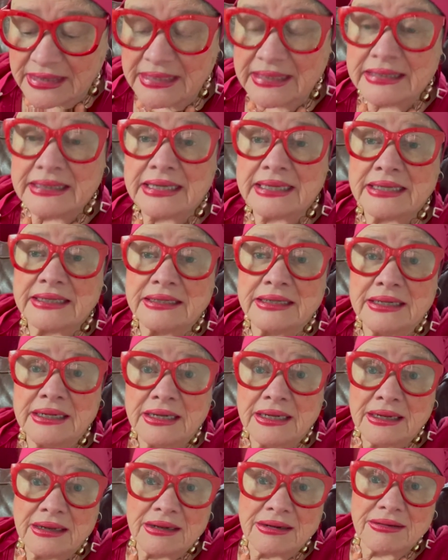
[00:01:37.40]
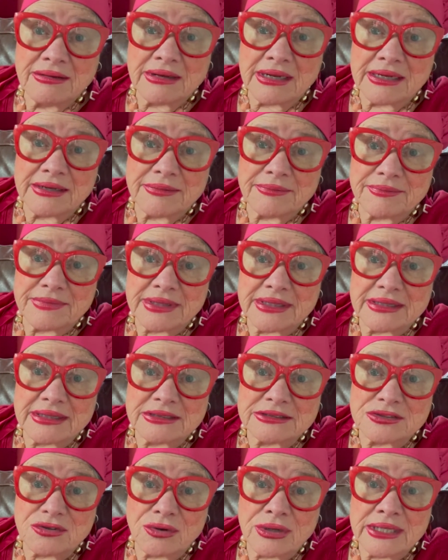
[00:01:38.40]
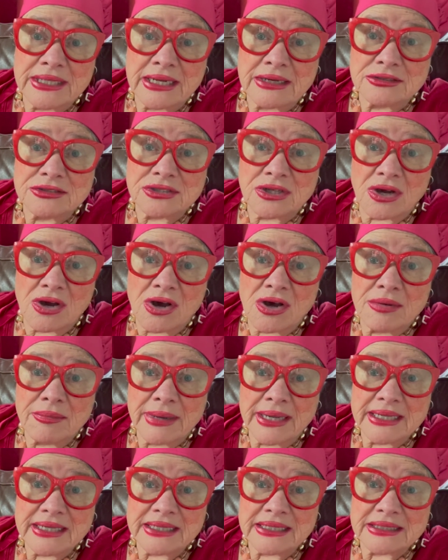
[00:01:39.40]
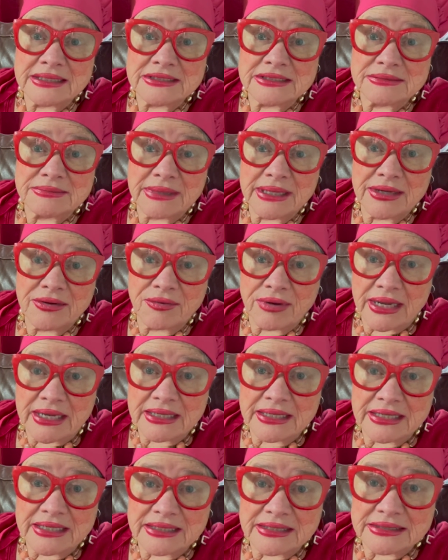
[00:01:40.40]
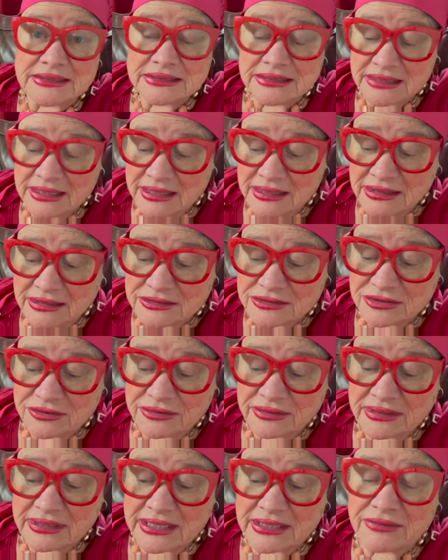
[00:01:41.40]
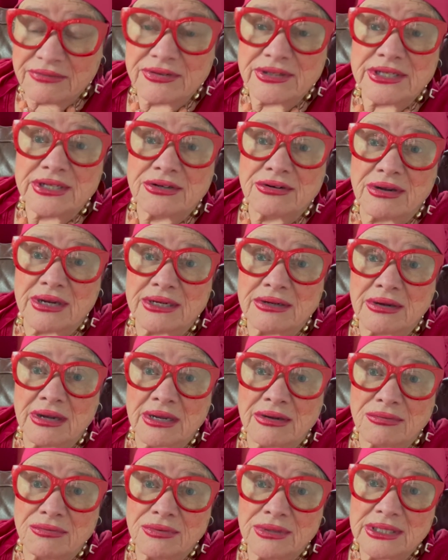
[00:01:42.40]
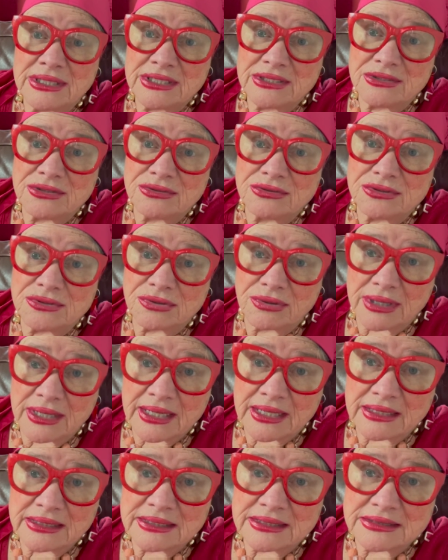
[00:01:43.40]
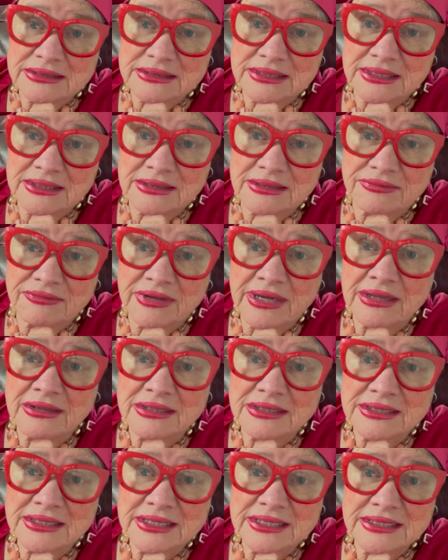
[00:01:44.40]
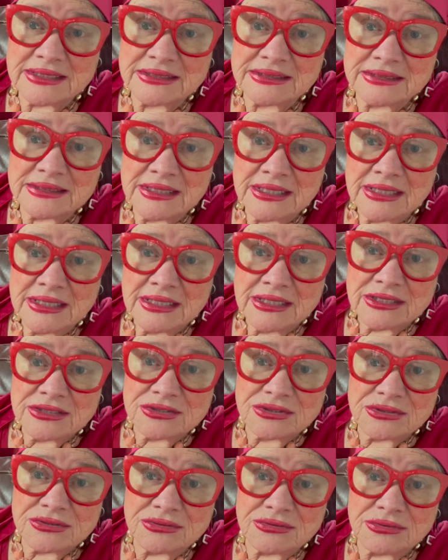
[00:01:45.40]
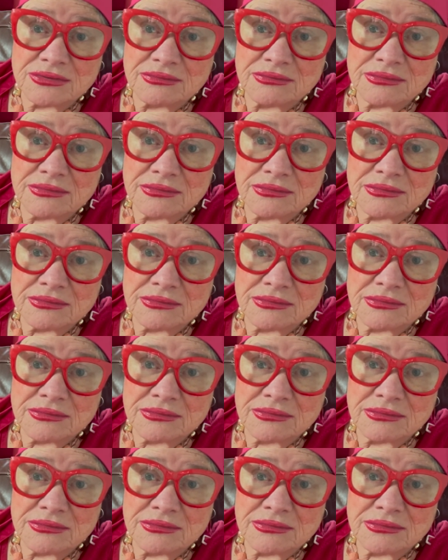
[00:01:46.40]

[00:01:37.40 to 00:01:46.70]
that is going out to all my kids and my grandkids. So every year I really do try to send a Valentine's to